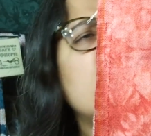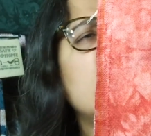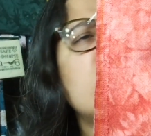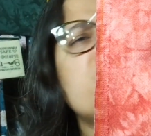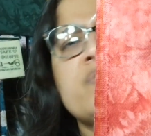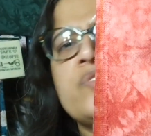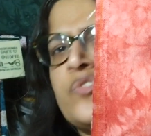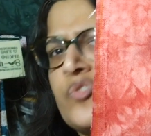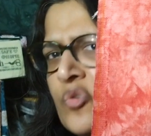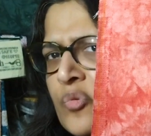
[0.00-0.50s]

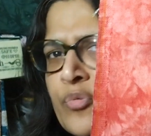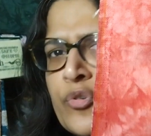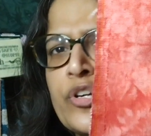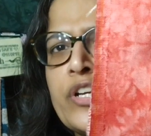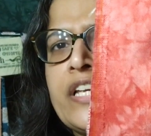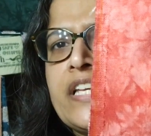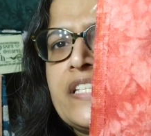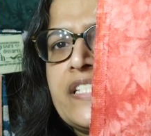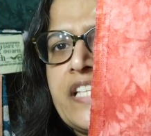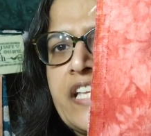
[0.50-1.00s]
super
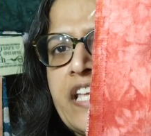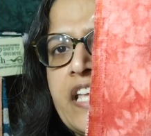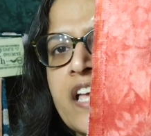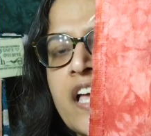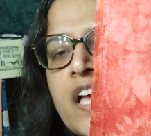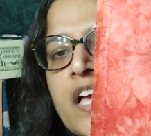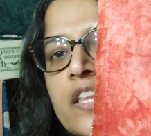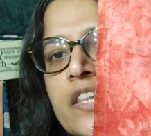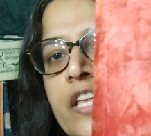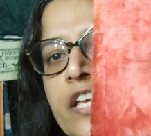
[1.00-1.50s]
easy.
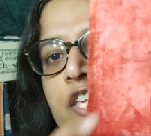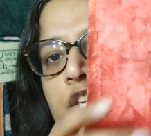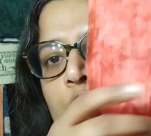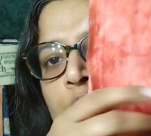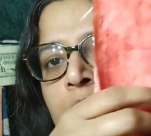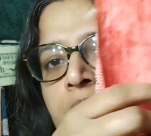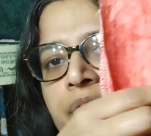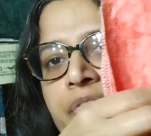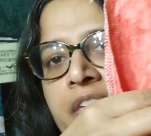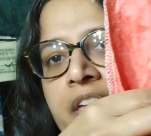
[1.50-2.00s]
Like you
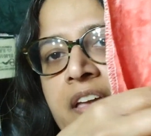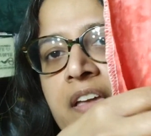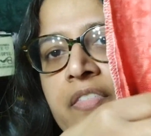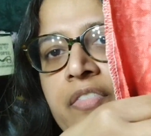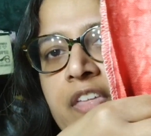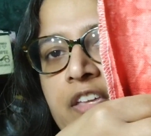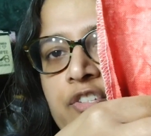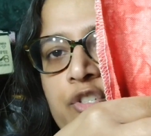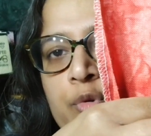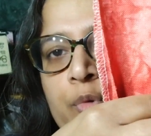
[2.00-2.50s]
would think
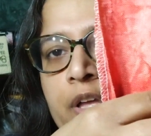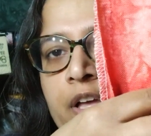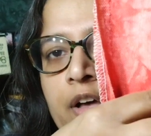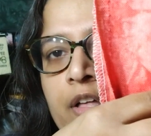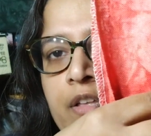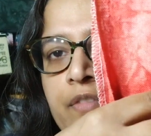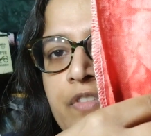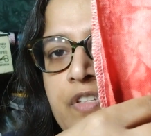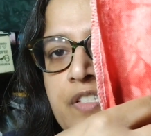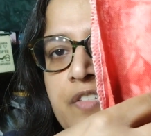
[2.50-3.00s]
that doing
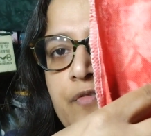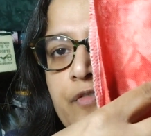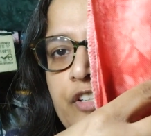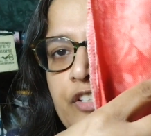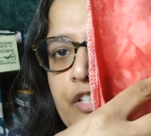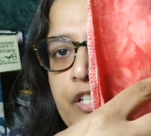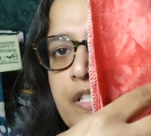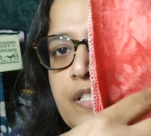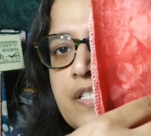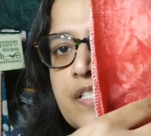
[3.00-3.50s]
all of this
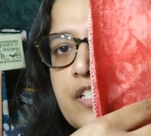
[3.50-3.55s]
fill-in